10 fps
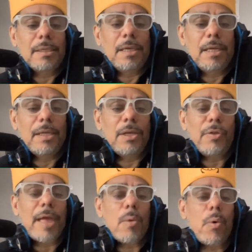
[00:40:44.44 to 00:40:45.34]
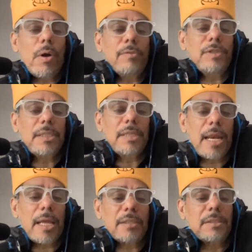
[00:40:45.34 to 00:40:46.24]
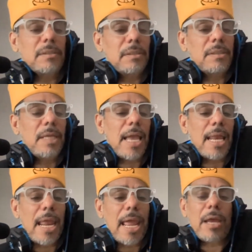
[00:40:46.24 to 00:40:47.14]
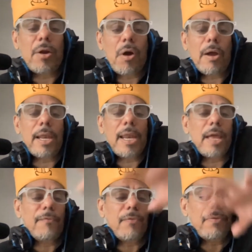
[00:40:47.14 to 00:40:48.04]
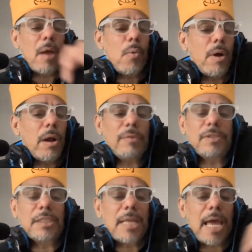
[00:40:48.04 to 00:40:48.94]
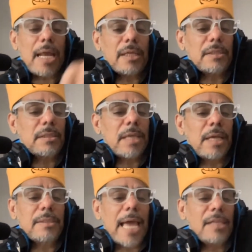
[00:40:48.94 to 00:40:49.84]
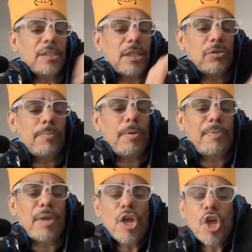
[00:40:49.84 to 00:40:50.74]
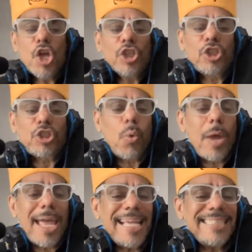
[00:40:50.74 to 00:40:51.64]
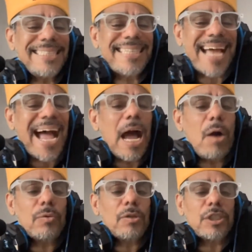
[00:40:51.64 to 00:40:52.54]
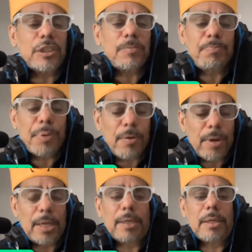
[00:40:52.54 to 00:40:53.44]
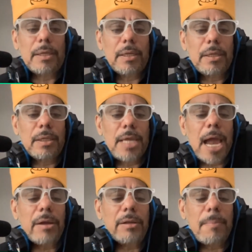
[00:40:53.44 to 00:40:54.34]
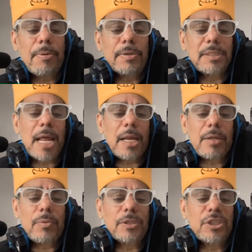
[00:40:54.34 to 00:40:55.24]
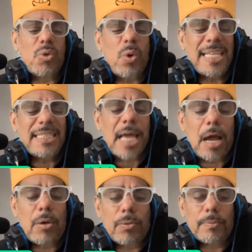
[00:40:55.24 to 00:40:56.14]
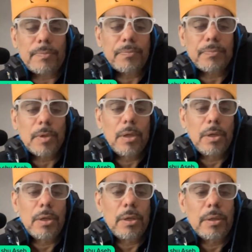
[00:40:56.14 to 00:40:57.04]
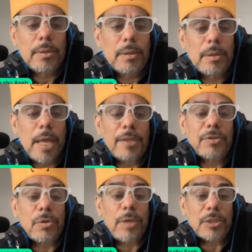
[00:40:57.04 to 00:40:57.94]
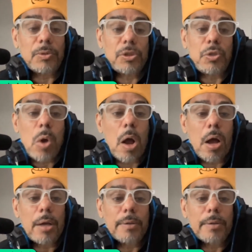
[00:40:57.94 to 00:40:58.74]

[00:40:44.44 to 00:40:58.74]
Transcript: You know, in that world of genetics, DNA and RNA, from that world of genetics and ancestry blueprint, squeezed out the spirit, character and personality was squeezed out. And so that's what you are.